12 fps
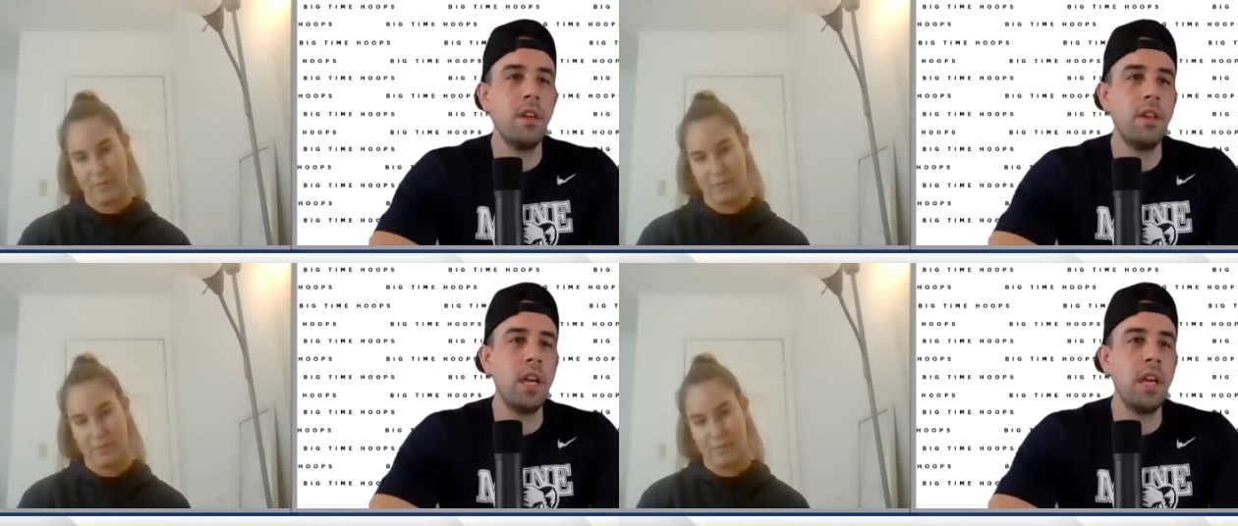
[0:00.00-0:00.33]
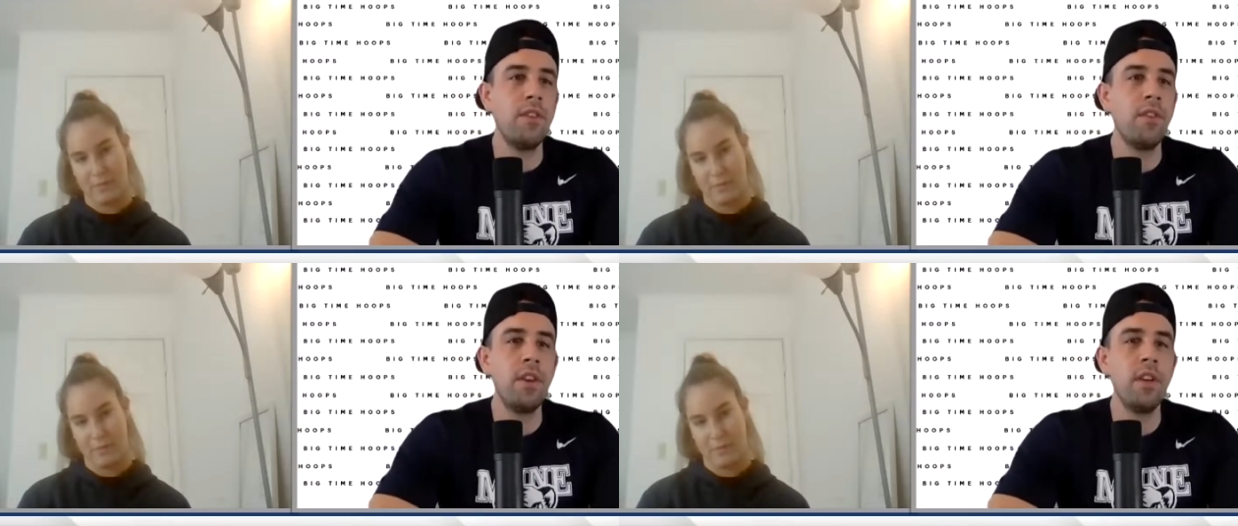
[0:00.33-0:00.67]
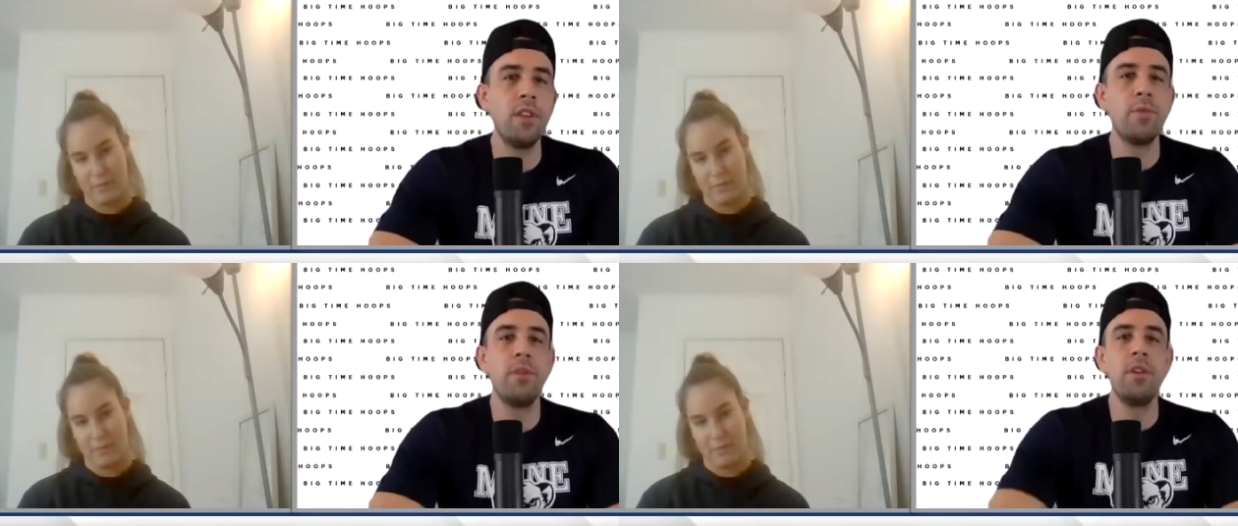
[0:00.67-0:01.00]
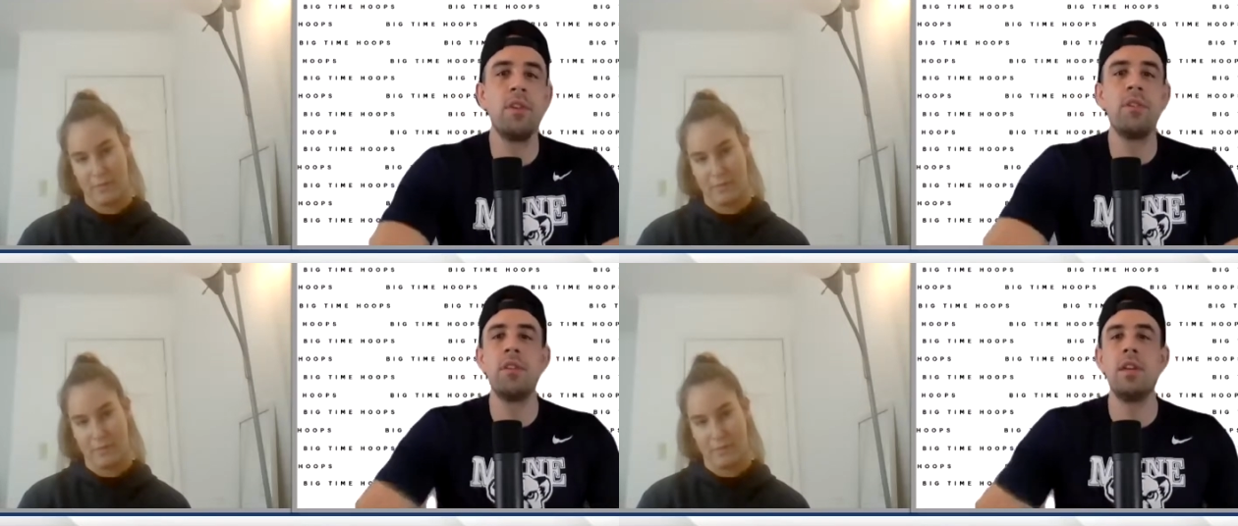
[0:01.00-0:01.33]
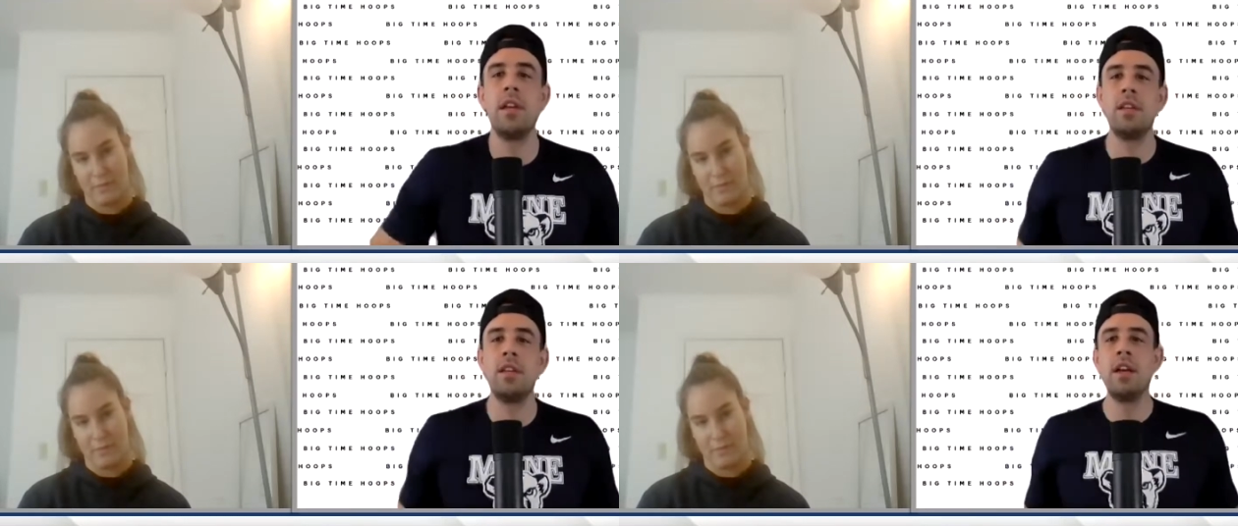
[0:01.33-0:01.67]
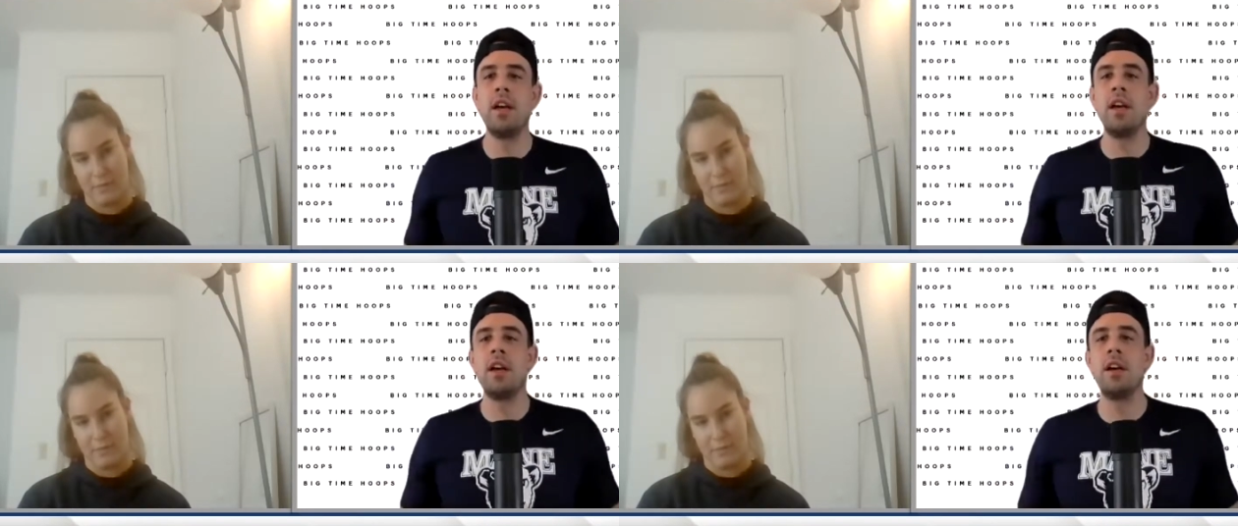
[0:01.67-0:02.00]
Speaker 1: native of Israel, and
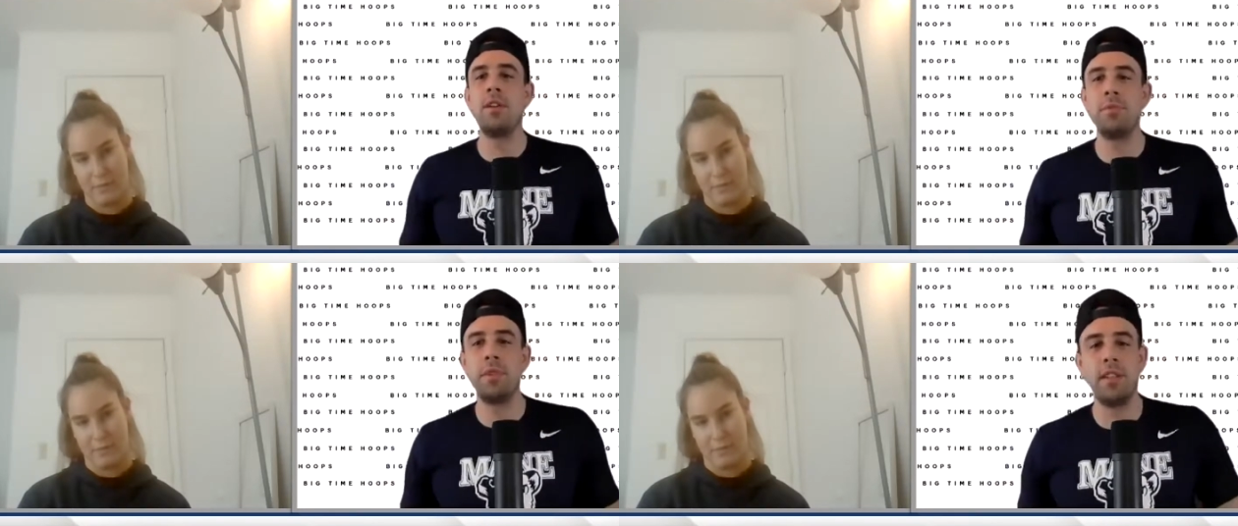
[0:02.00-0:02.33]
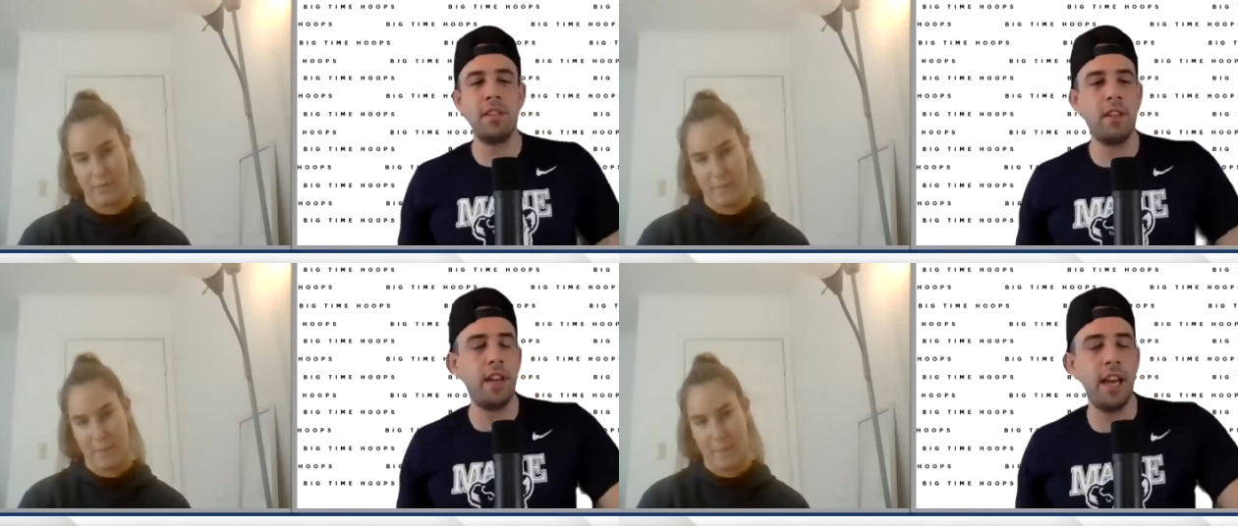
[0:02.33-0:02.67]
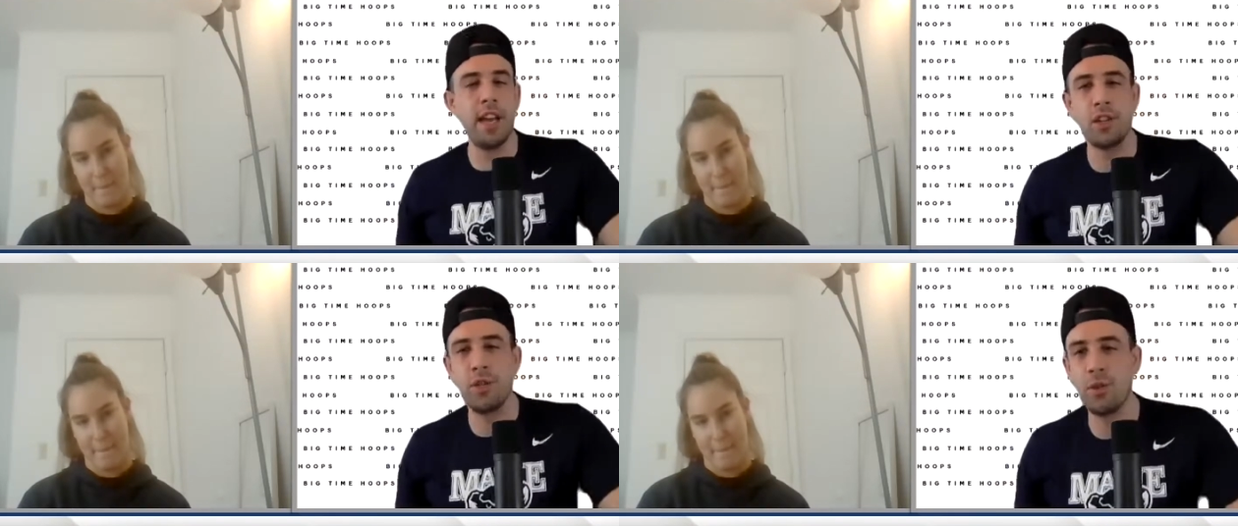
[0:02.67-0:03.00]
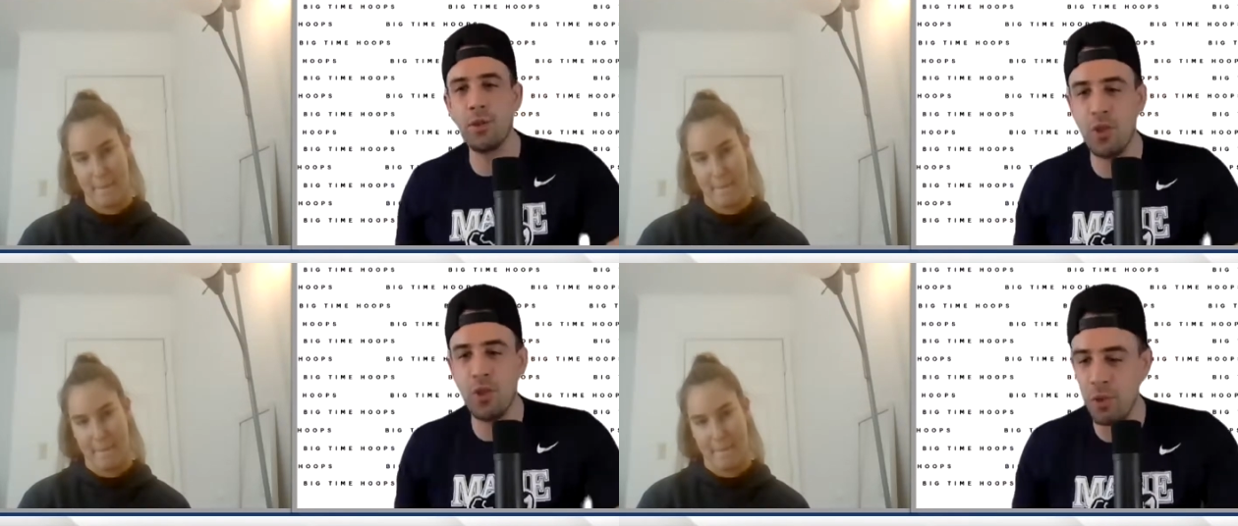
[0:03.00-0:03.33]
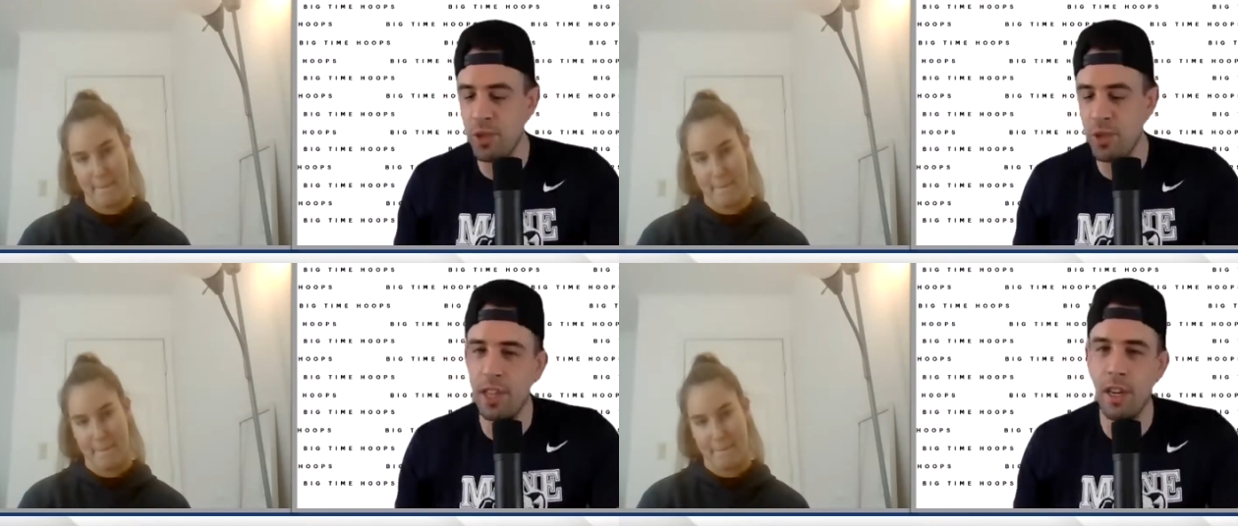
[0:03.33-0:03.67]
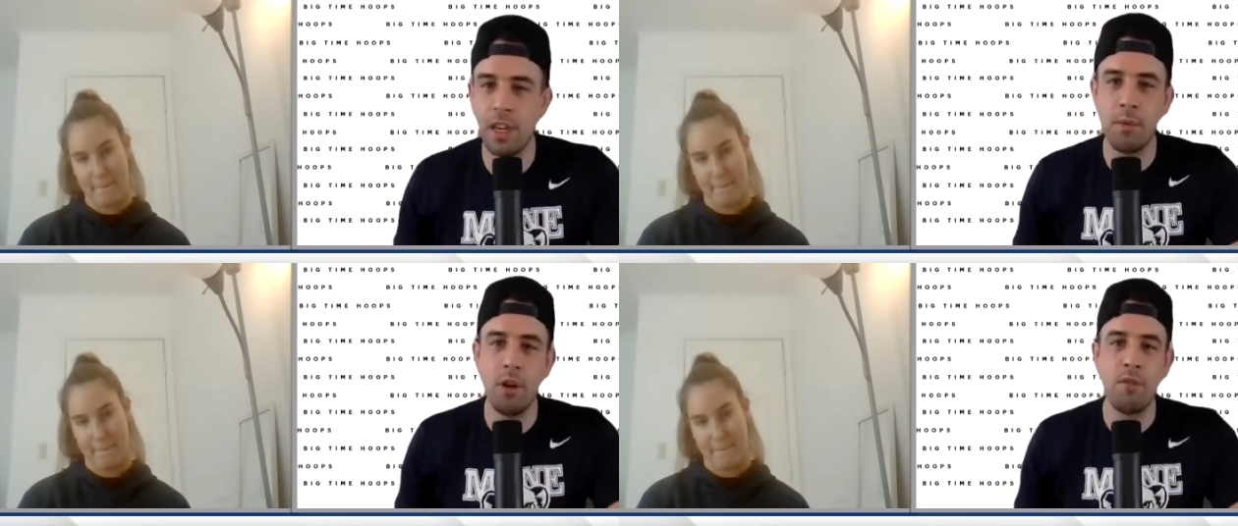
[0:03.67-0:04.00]
uh, with these international students, you tend to
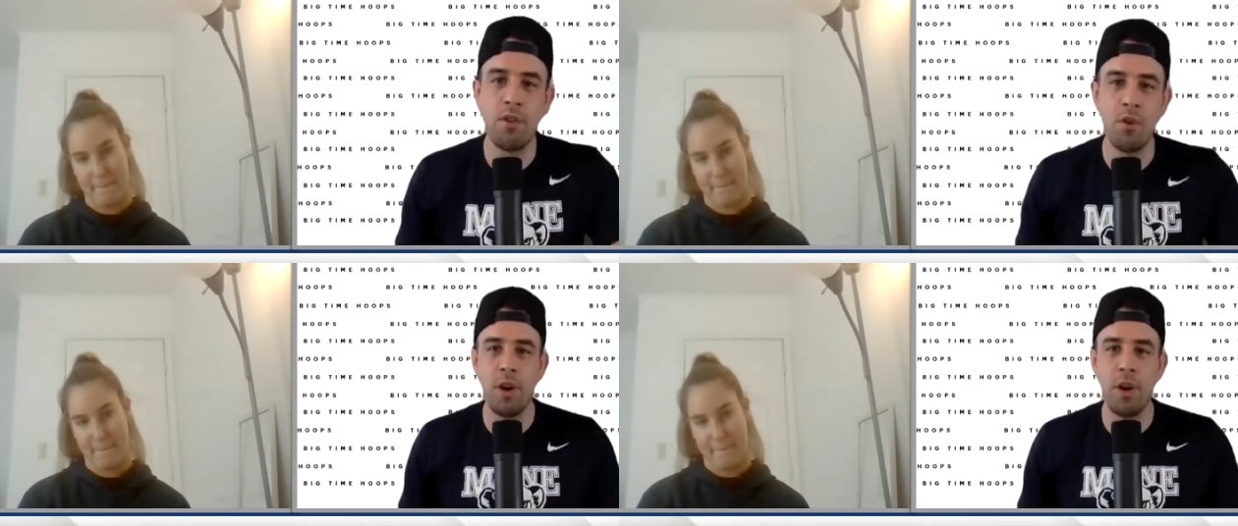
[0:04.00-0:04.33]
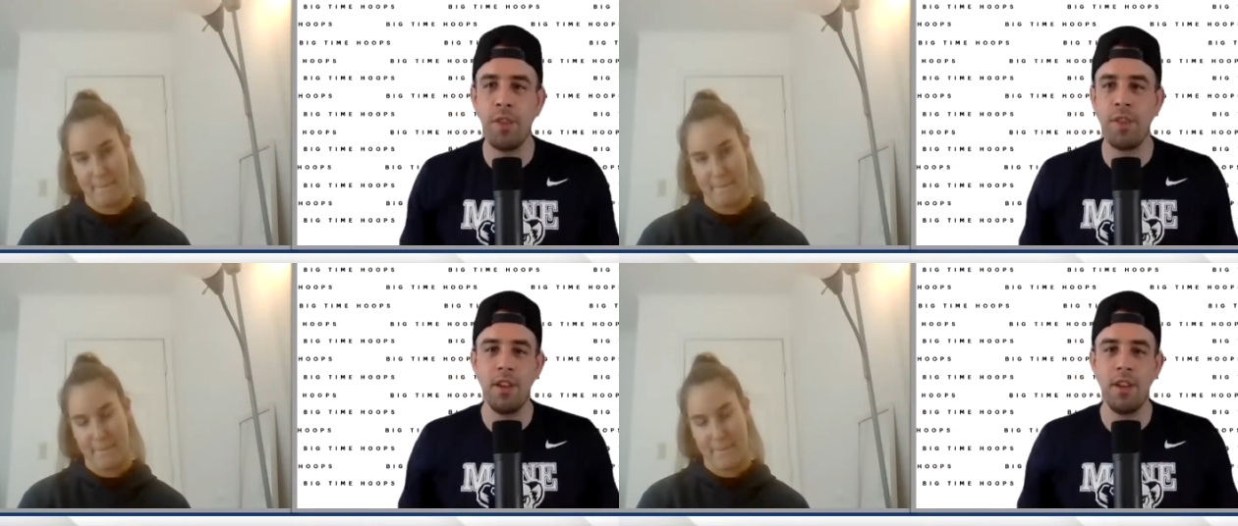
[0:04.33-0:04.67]
come over with